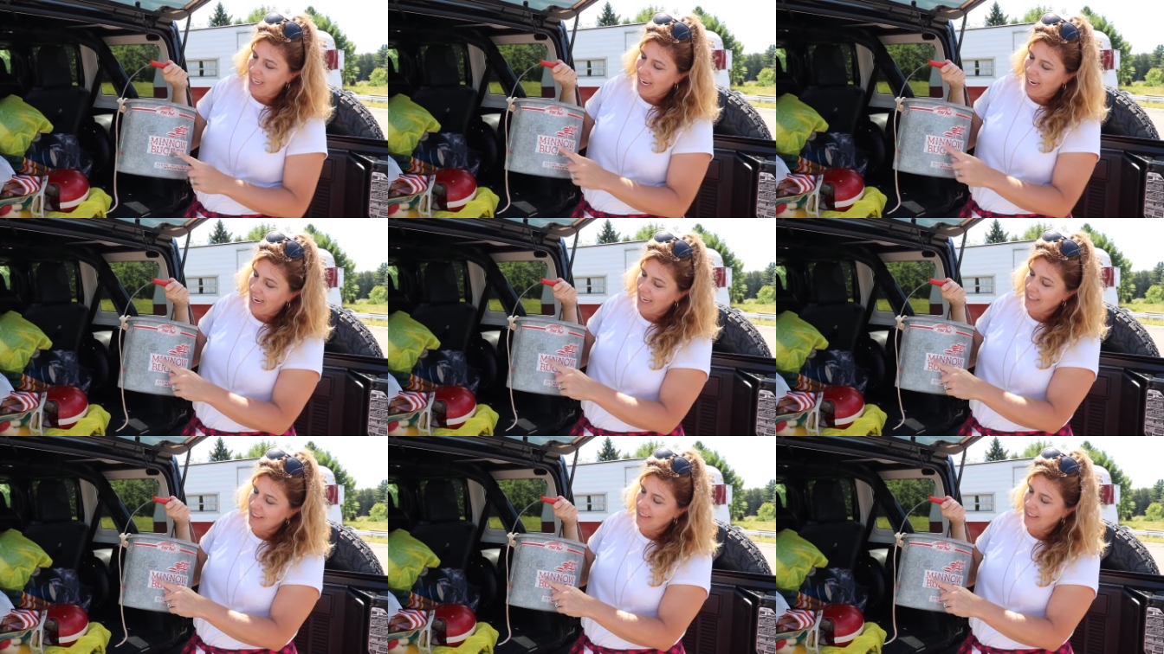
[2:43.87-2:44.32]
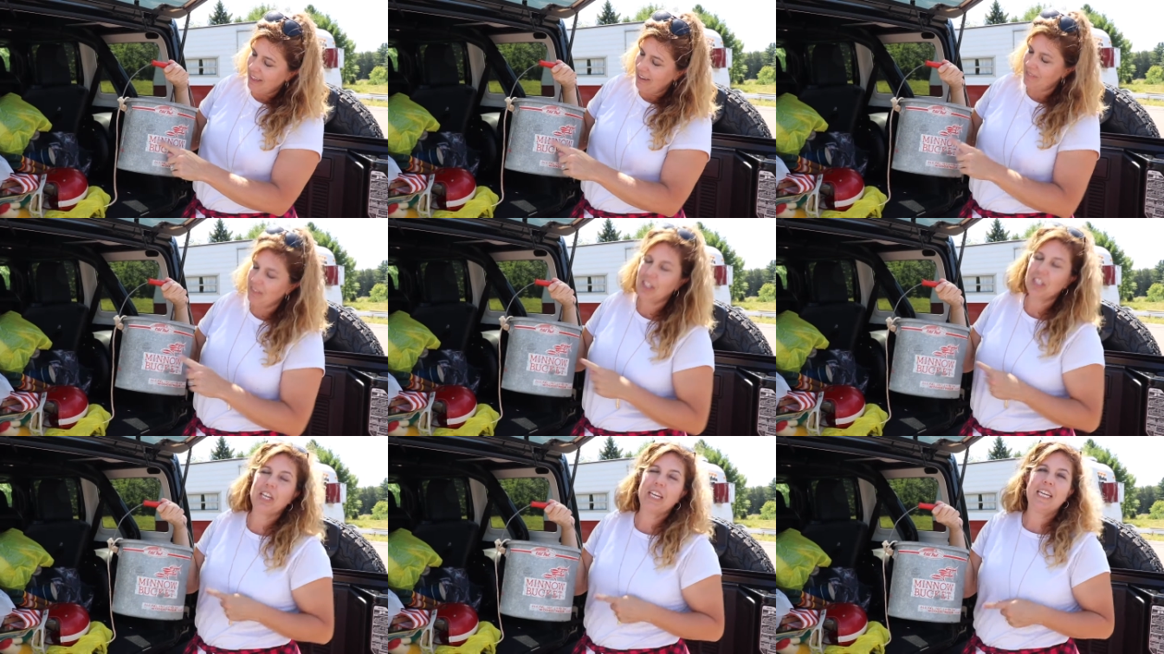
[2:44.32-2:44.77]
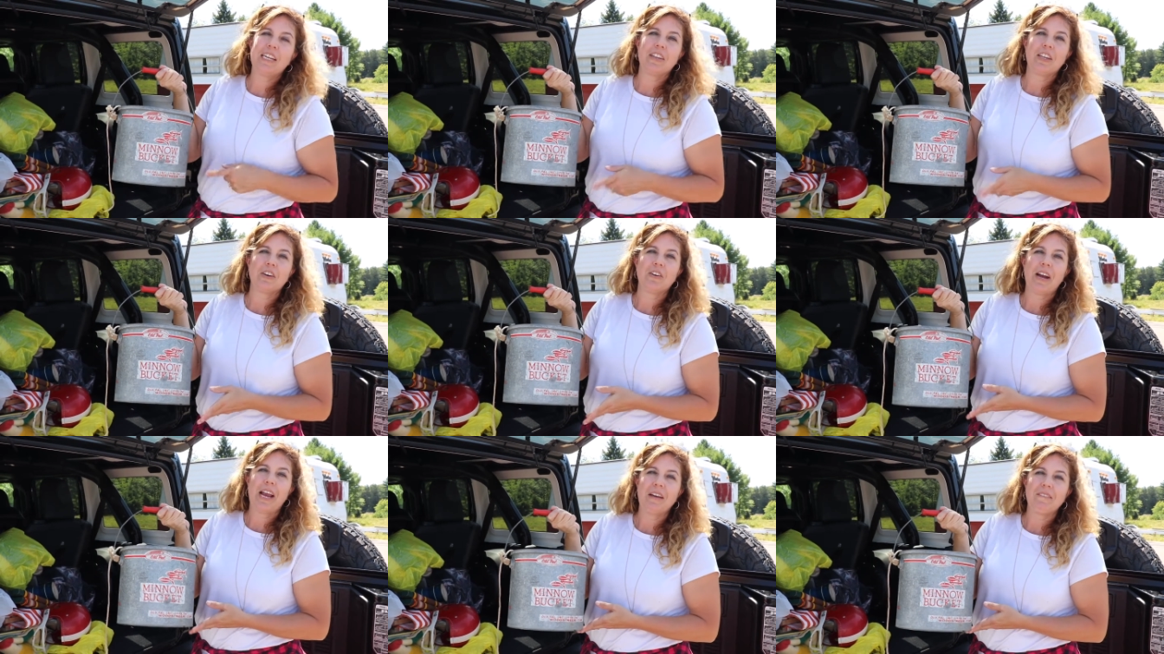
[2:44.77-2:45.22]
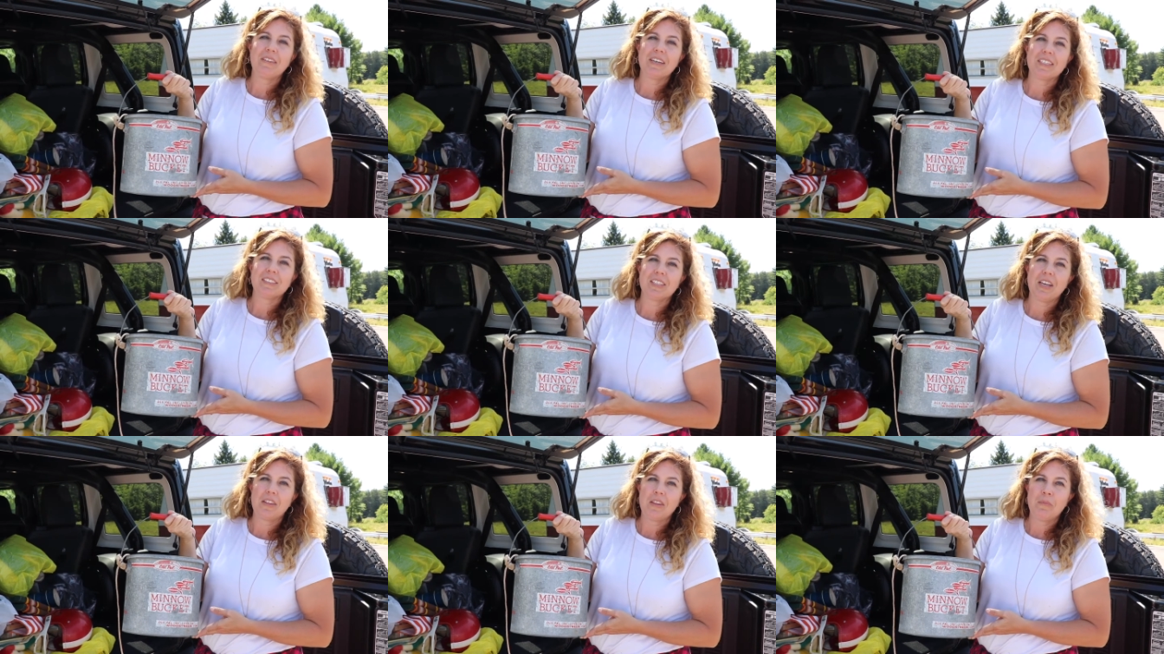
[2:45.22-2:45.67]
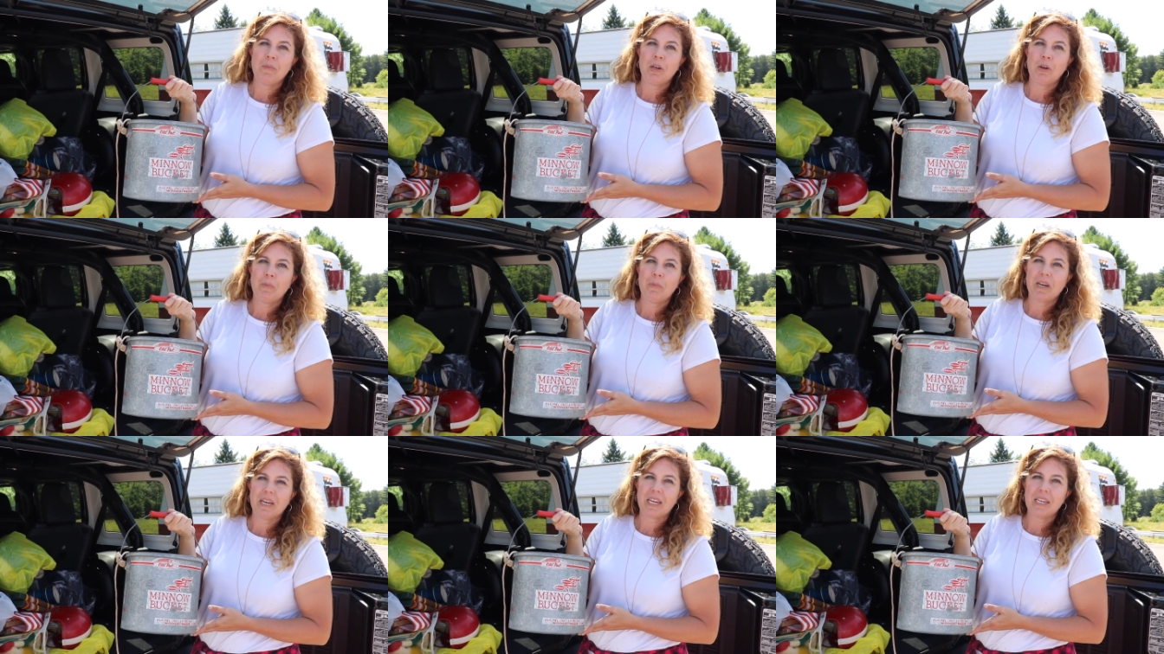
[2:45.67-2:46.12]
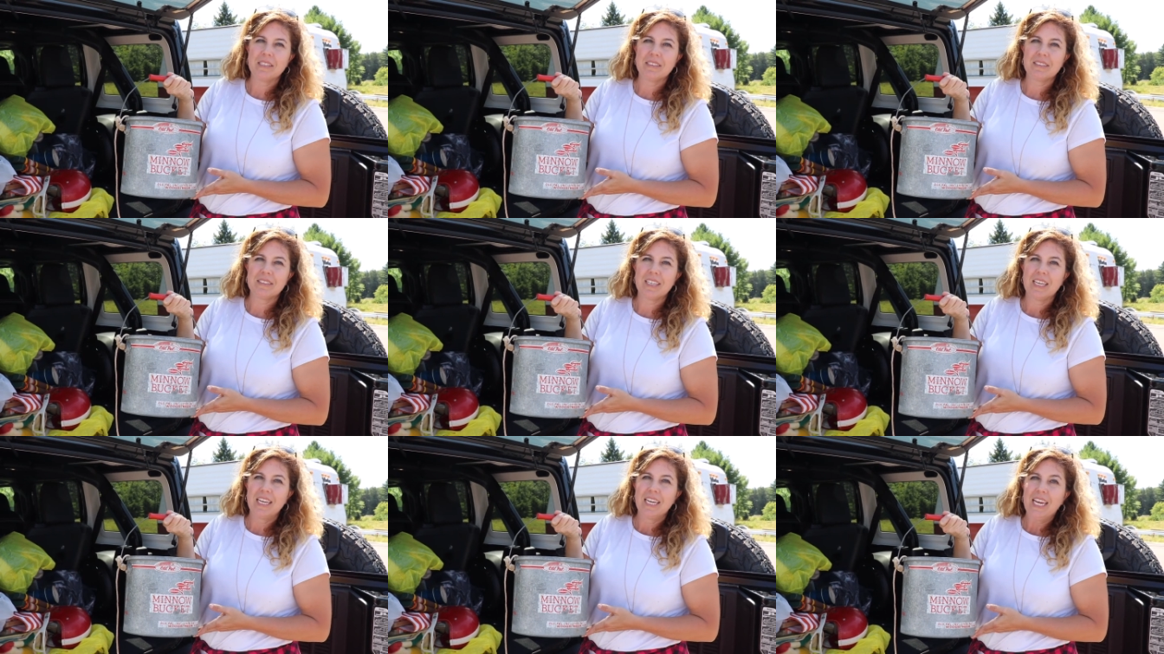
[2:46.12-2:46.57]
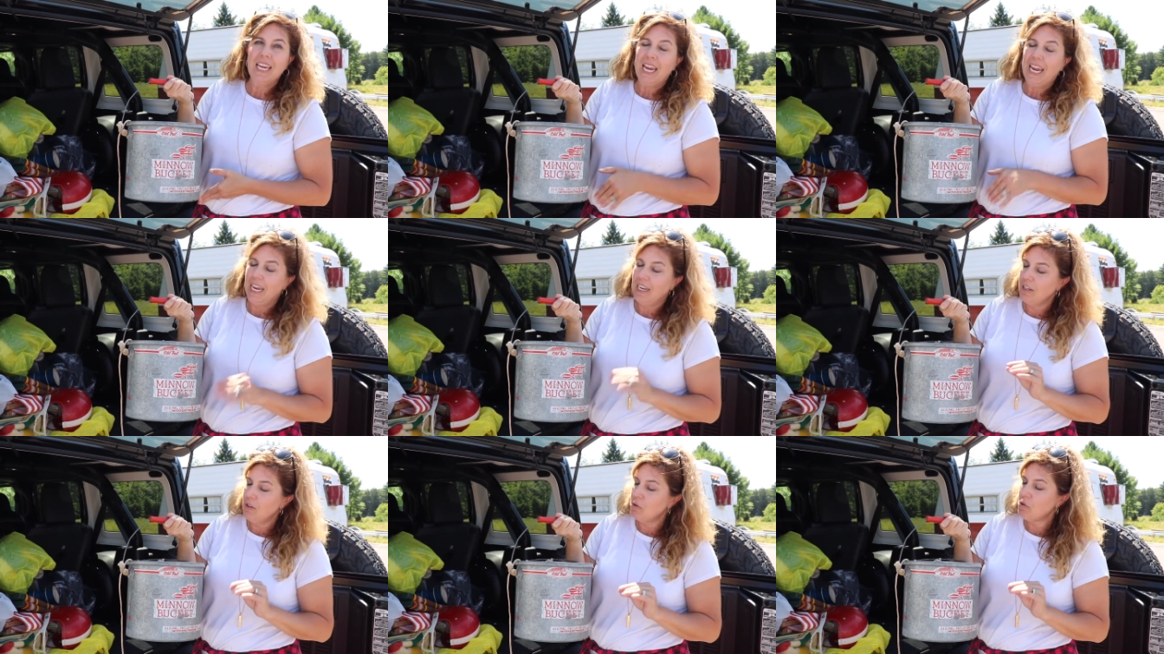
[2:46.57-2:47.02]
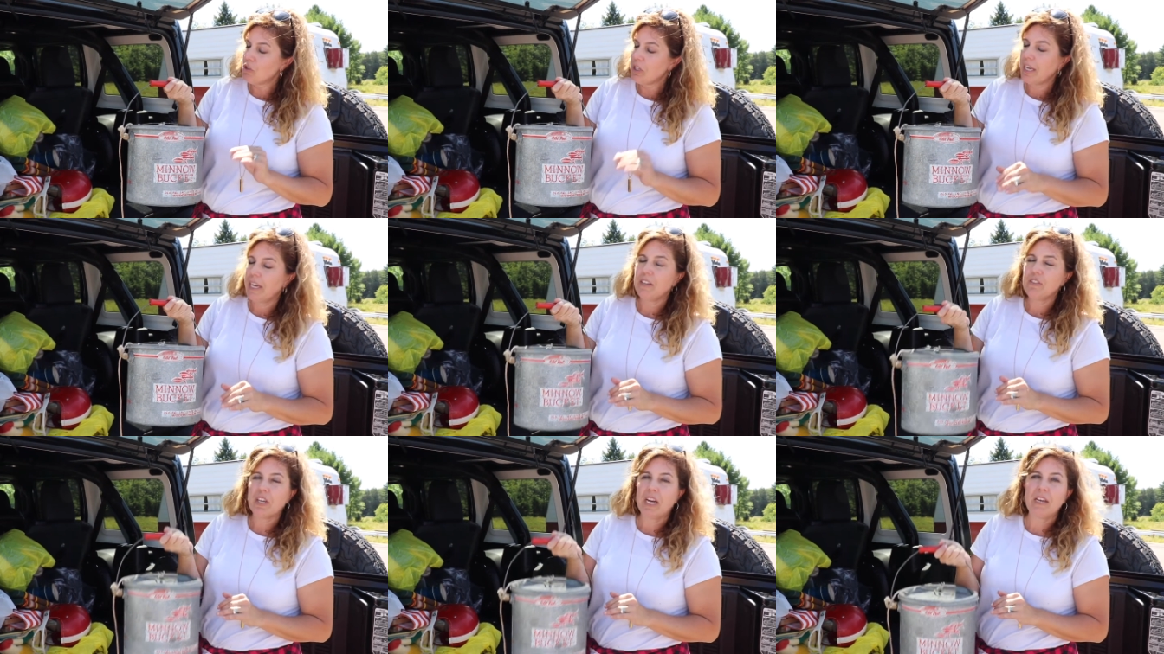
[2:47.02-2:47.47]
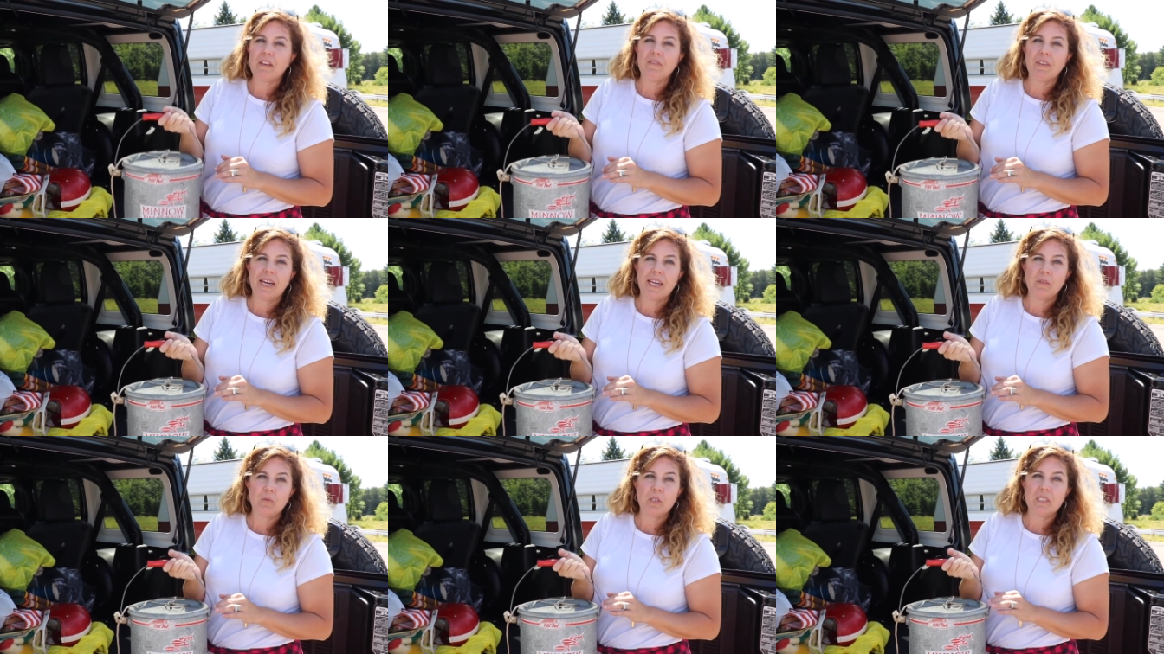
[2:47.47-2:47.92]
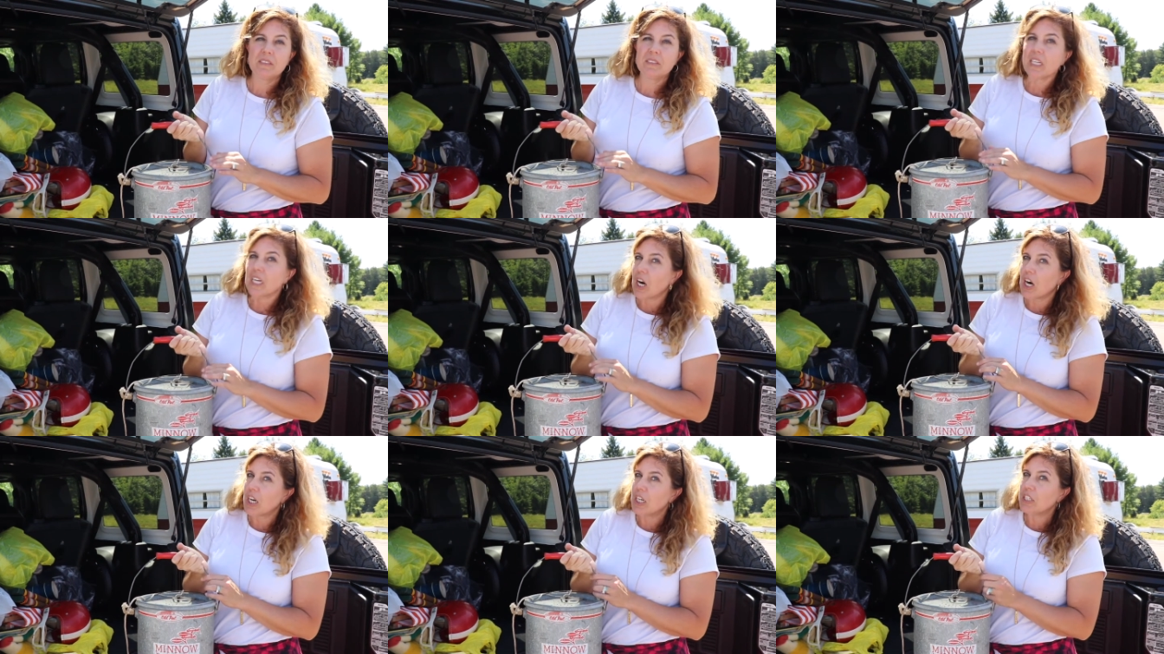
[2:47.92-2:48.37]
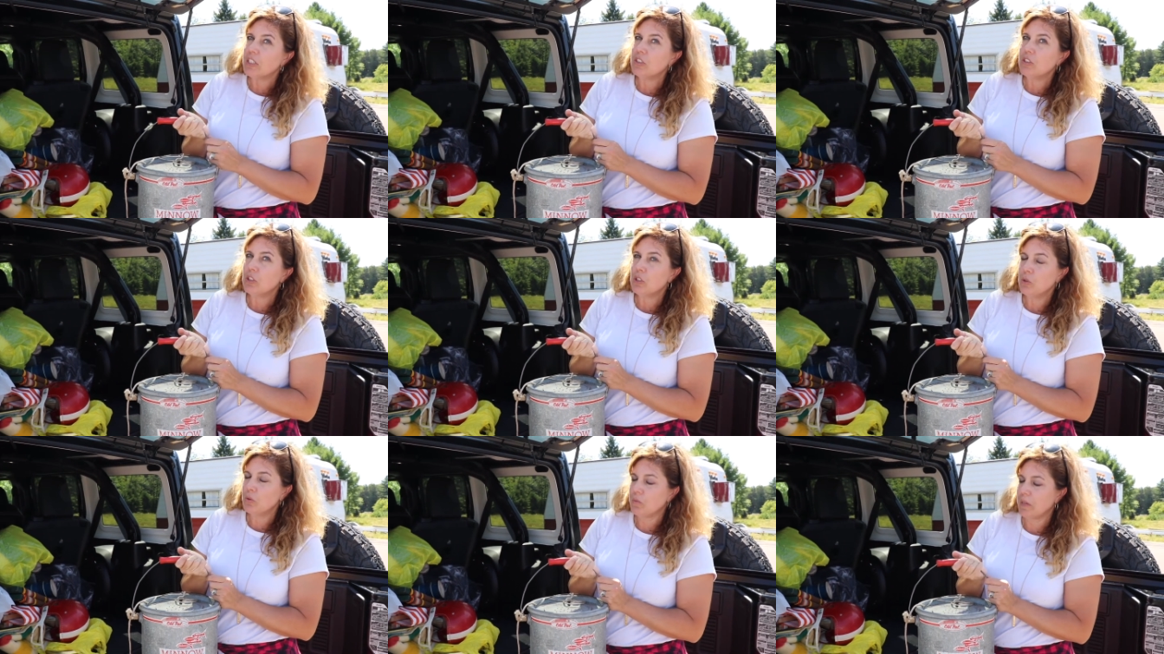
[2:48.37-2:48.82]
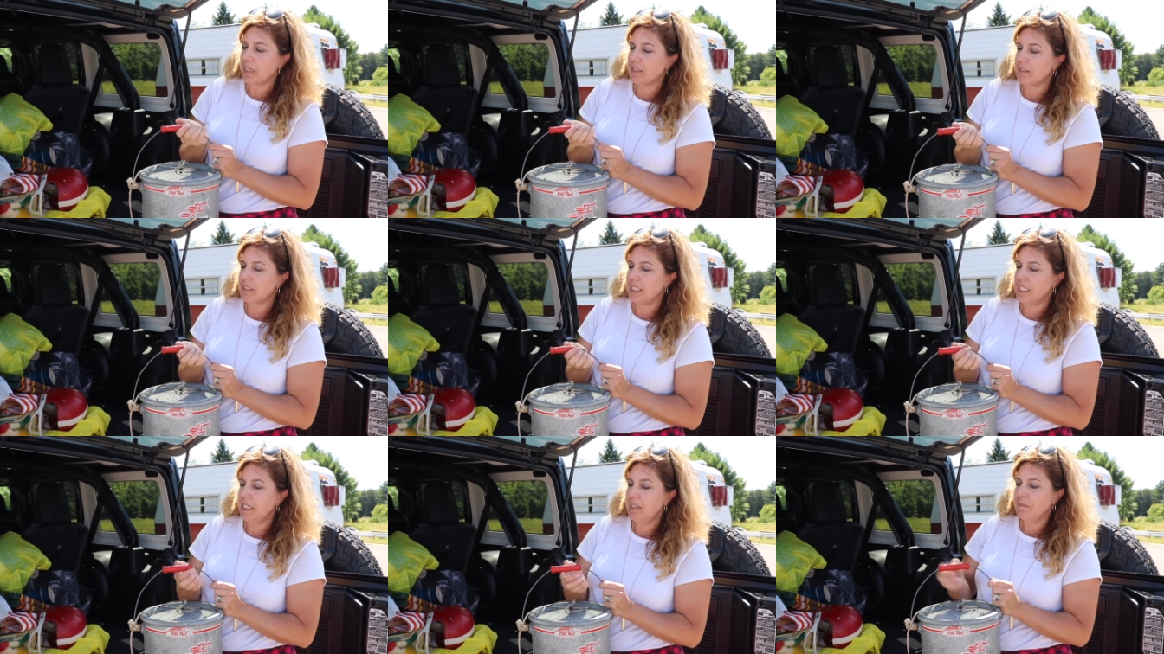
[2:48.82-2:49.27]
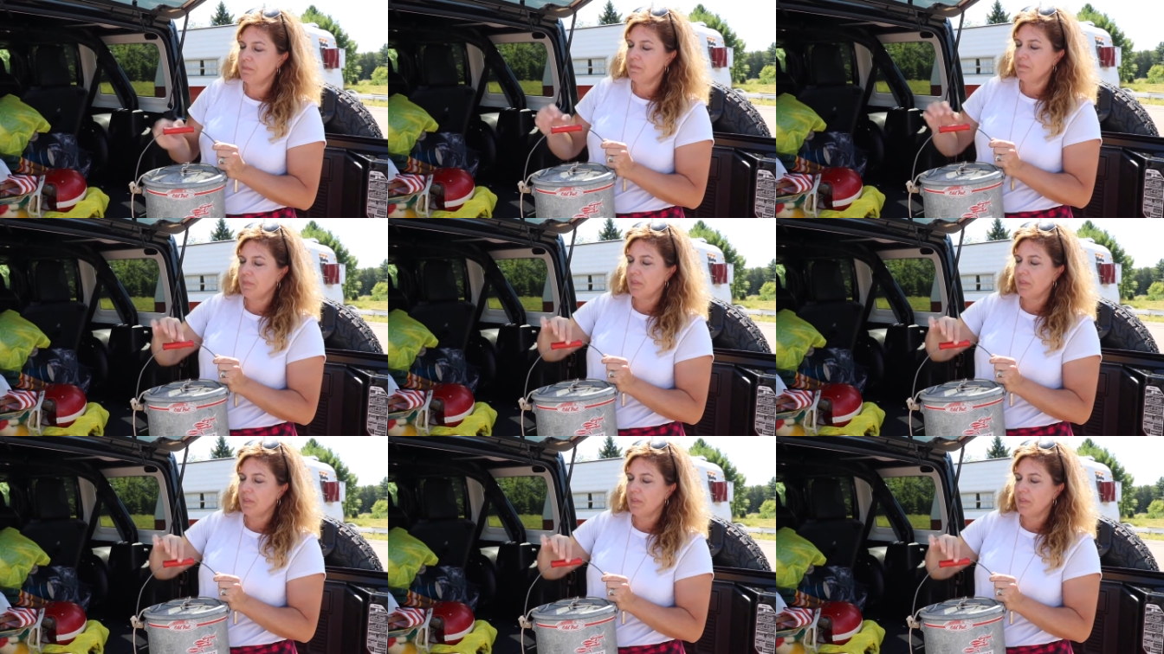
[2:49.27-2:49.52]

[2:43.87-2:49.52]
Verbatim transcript: I love looking at the graphics on the minnow buckets. And usually I try to find ones that aren't too rusty.